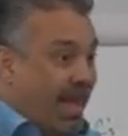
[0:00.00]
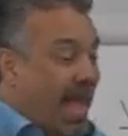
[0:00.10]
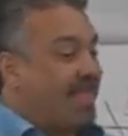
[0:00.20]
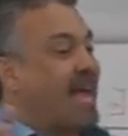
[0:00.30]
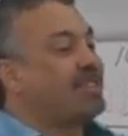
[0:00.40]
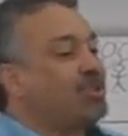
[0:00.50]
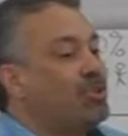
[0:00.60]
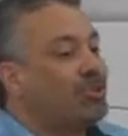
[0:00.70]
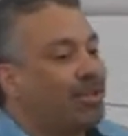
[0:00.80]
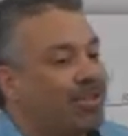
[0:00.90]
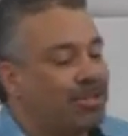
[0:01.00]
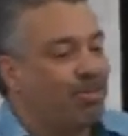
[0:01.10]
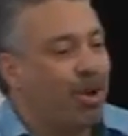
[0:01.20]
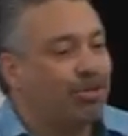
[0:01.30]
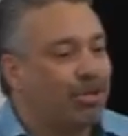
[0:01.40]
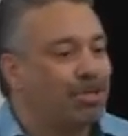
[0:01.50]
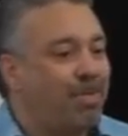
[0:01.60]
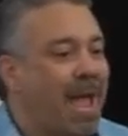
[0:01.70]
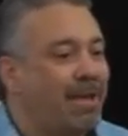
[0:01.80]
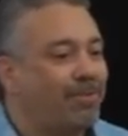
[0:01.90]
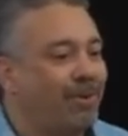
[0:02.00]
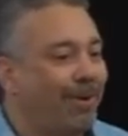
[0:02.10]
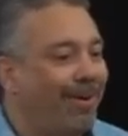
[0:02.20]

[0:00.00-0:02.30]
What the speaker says: And that's usually the small church pastor.